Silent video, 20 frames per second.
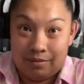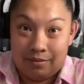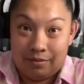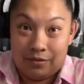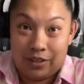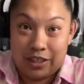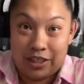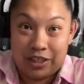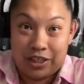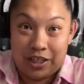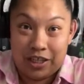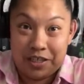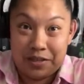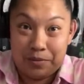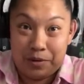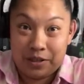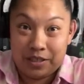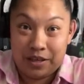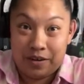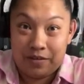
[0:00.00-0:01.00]
registration
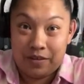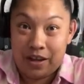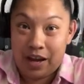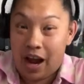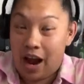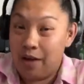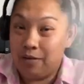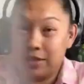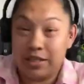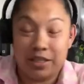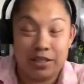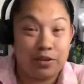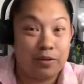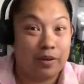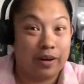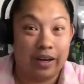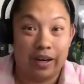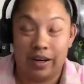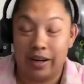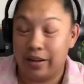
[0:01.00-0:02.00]
marks, everything. I was just
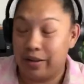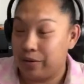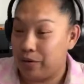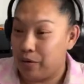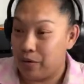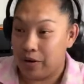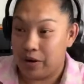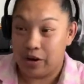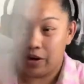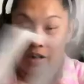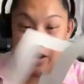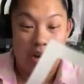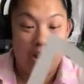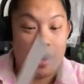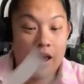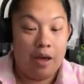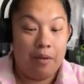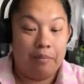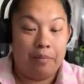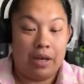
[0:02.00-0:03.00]
throwing it in the corner
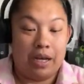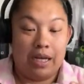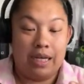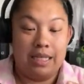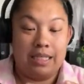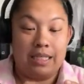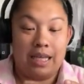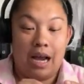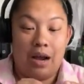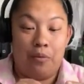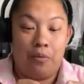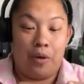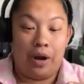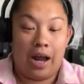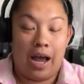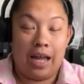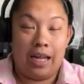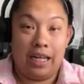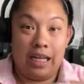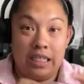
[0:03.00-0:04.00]
because what
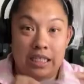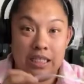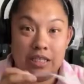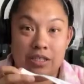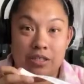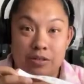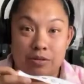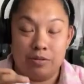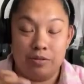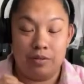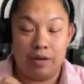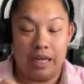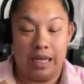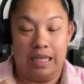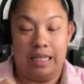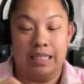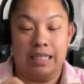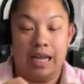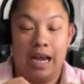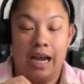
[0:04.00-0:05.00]
I like to do
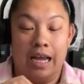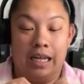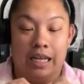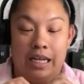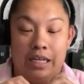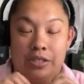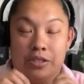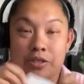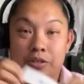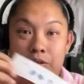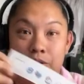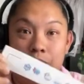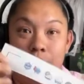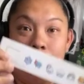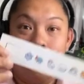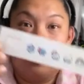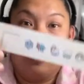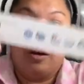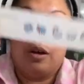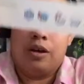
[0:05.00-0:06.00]
is I like to
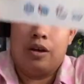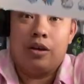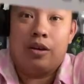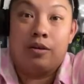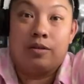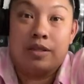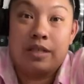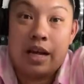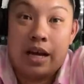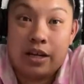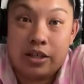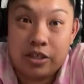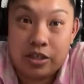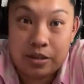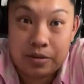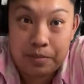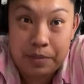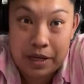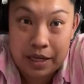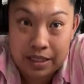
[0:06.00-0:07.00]
use the
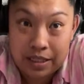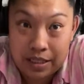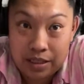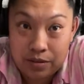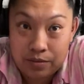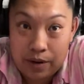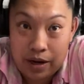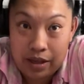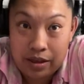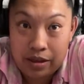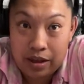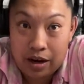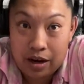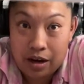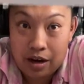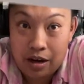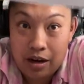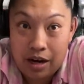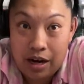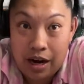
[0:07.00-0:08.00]
extra pieces right
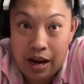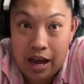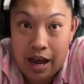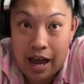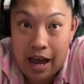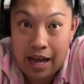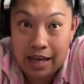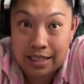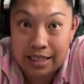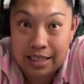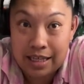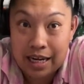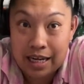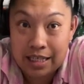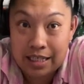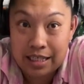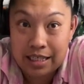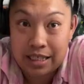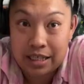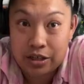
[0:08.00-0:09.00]
there as
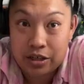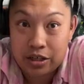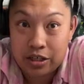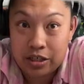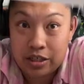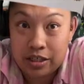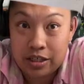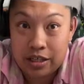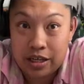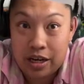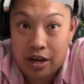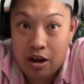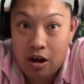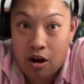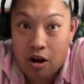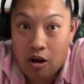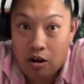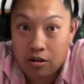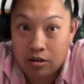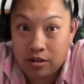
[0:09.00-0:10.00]
test stickers,
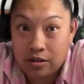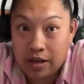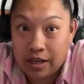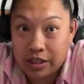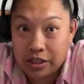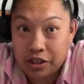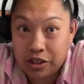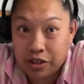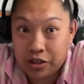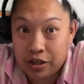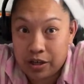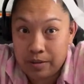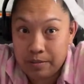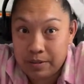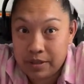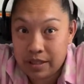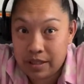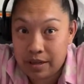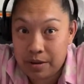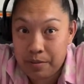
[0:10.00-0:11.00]
also as
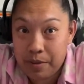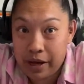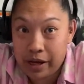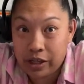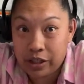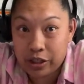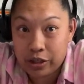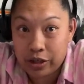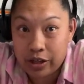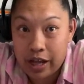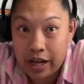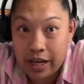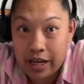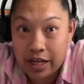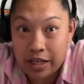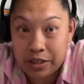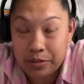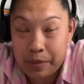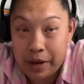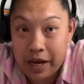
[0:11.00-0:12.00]
strips to make sure that
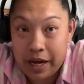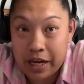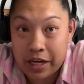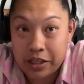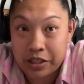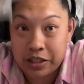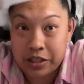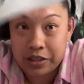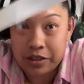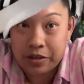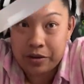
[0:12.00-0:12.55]
each page